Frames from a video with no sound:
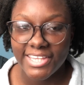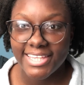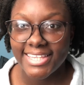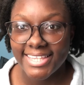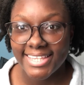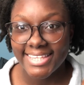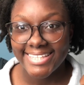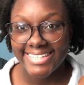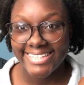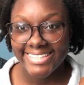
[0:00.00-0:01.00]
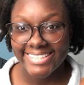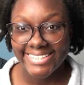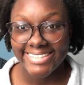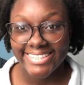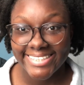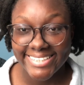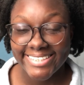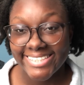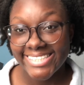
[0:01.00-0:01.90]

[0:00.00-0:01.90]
(silence)